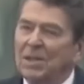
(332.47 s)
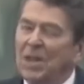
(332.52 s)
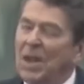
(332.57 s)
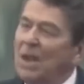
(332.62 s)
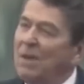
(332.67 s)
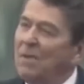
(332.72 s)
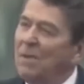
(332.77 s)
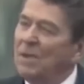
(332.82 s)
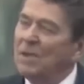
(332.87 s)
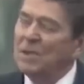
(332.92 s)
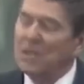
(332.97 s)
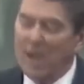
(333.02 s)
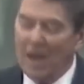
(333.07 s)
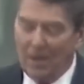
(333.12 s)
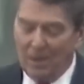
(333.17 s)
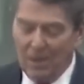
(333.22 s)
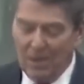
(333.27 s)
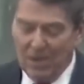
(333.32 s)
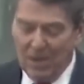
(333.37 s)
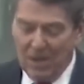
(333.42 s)
General
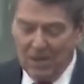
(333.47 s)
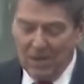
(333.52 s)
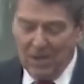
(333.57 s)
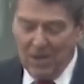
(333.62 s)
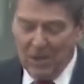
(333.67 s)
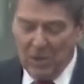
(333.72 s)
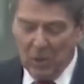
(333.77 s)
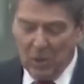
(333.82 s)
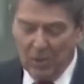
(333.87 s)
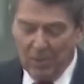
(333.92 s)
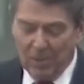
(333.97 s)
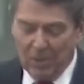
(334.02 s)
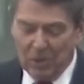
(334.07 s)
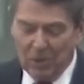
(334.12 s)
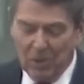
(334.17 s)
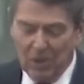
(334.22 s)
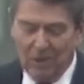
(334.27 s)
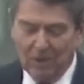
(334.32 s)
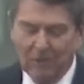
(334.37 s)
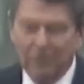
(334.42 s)
Secretary
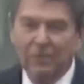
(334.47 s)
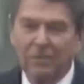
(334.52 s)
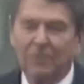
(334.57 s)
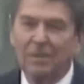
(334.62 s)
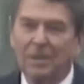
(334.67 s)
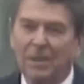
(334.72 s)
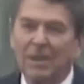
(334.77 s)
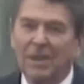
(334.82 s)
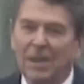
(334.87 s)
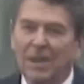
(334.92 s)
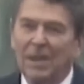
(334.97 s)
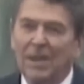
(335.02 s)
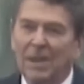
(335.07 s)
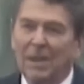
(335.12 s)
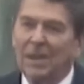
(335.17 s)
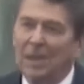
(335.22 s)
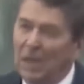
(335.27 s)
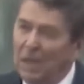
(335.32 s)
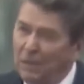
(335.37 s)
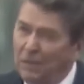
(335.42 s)
Gorbachev,
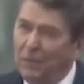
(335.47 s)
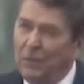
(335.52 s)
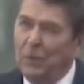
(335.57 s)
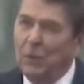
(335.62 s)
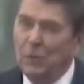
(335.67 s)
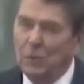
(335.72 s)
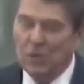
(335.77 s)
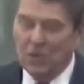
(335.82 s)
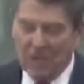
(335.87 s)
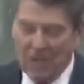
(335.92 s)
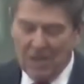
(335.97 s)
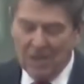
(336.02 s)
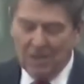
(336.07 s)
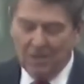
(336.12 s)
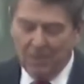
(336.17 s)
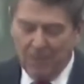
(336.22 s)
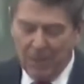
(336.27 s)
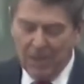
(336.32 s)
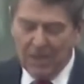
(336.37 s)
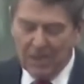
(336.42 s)
if you
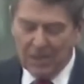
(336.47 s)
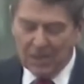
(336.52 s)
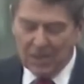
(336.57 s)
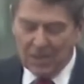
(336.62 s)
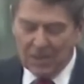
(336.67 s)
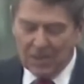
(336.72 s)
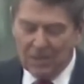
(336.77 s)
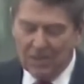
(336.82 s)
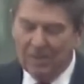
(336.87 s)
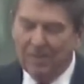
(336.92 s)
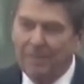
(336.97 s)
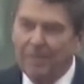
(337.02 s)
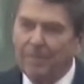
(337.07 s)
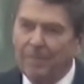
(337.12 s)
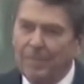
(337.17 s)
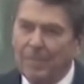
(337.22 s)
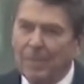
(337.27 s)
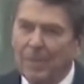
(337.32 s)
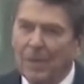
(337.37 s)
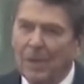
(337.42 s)
seek peace,
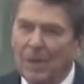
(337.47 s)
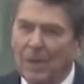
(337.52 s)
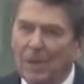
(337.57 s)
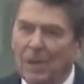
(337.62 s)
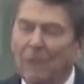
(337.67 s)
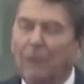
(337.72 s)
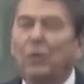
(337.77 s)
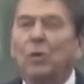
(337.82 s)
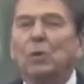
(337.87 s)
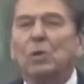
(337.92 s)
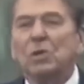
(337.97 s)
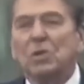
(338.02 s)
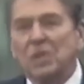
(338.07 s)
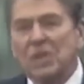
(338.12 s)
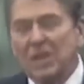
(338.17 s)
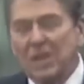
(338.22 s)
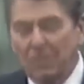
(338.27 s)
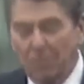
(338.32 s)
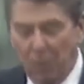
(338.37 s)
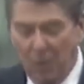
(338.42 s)
if you
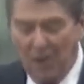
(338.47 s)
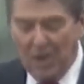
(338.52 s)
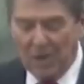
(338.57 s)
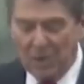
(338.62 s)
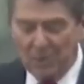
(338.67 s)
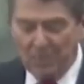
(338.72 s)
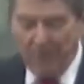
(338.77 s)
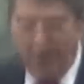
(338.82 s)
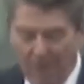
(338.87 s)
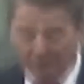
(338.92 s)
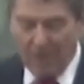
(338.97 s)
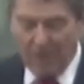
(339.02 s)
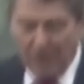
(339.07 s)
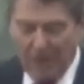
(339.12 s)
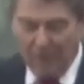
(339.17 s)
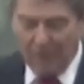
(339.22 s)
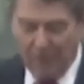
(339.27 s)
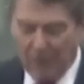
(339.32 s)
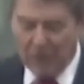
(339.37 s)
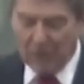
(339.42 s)
seek
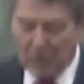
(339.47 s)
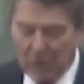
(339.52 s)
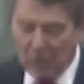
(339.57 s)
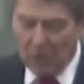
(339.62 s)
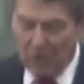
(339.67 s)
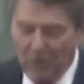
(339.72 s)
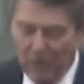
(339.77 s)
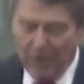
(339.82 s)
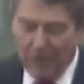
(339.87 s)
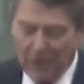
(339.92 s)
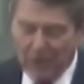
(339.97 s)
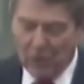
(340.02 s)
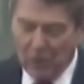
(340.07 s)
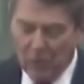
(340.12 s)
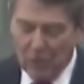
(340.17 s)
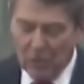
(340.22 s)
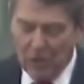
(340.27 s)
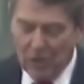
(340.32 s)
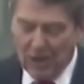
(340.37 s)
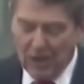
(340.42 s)
prosperity for the Soviet
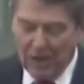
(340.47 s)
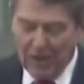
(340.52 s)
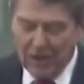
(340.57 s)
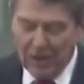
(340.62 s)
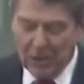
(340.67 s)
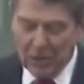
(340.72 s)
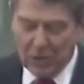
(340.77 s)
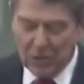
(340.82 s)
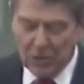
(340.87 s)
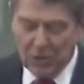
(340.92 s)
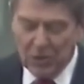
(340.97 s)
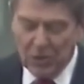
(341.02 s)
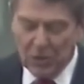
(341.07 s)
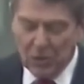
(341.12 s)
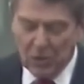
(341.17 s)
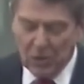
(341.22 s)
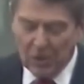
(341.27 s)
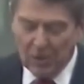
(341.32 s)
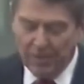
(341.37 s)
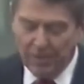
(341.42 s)
Union and Eastern
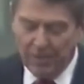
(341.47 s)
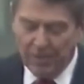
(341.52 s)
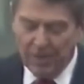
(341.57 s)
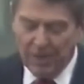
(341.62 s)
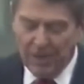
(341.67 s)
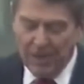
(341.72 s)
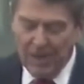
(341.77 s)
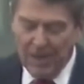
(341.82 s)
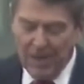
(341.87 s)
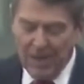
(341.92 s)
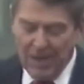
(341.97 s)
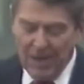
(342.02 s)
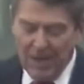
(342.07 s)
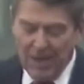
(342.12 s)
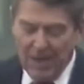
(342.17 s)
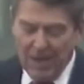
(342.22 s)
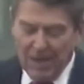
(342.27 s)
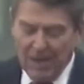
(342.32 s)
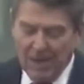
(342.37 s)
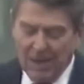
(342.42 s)
Europe,
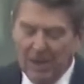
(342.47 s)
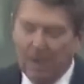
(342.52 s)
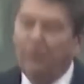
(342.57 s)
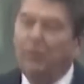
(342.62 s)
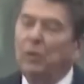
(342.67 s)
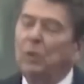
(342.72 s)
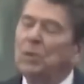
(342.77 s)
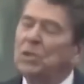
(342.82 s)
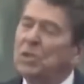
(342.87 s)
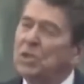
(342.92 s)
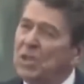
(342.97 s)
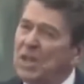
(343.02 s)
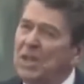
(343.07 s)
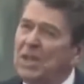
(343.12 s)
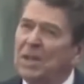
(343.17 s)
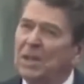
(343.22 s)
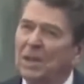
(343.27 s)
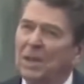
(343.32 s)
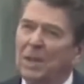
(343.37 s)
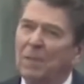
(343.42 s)
if you
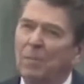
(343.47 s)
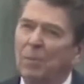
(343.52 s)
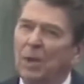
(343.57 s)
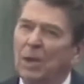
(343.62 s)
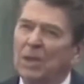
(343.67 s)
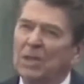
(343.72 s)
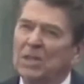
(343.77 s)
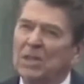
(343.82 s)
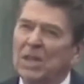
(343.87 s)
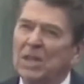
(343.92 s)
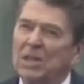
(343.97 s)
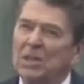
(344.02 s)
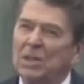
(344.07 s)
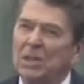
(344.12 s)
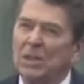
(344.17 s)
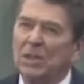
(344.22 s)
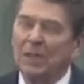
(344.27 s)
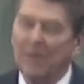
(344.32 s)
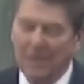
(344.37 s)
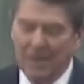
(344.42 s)
seek
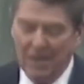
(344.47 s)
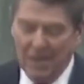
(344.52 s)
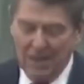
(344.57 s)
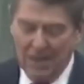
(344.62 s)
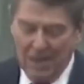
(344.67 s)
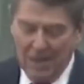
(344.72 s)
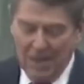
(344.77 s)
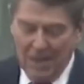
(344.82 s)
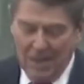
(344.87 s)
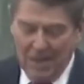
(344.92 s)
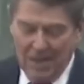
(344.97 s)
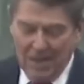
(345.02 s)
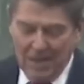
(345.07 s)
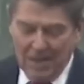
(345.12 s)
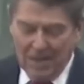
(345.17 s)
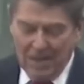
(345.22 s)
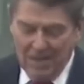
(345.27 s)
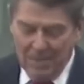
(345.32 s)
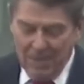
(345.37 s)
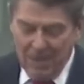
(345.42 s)
liberalization,
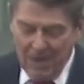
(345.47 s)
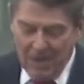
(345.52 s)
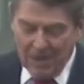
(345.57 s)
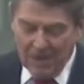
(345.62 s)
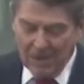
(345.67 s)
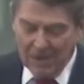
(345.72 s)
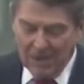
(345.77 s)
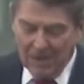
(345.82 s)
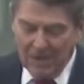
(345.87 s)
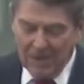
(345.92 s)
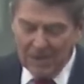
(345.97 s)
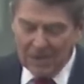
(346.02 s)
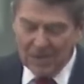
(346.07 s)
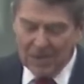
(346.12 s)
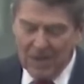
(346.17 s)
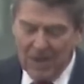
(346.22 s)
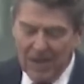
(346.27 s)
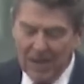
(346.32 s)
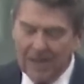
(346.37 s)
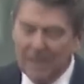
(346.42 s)
come here to this
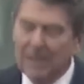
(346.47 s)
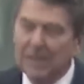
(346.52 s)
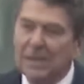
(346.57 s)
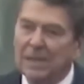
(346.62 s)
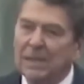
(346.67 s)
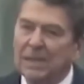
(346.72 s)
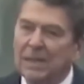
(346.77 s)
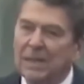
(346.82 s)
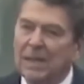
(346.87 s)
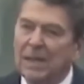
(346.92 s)
gate.